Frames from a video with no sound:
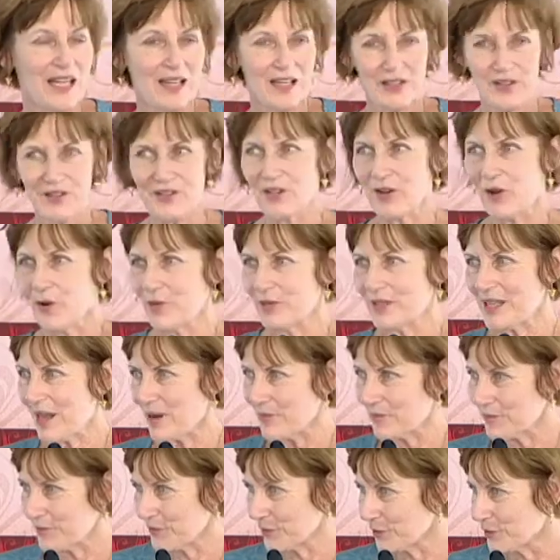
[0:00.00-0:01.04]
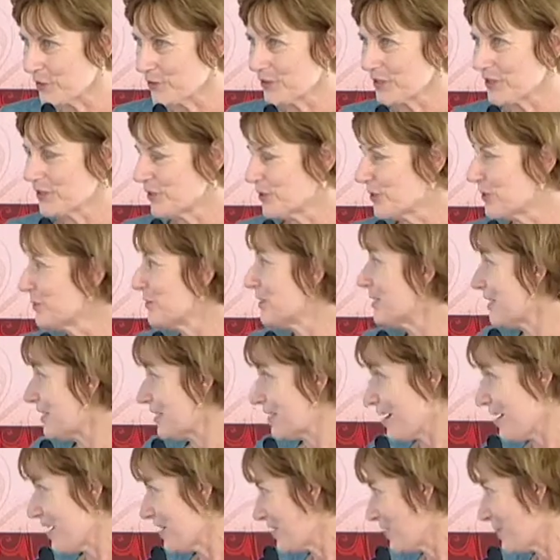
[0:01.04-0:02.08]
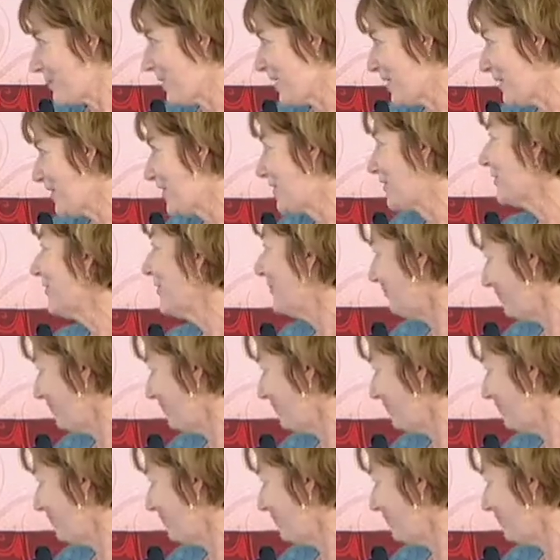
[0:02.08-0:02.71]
So without further ado, Scott Spencer.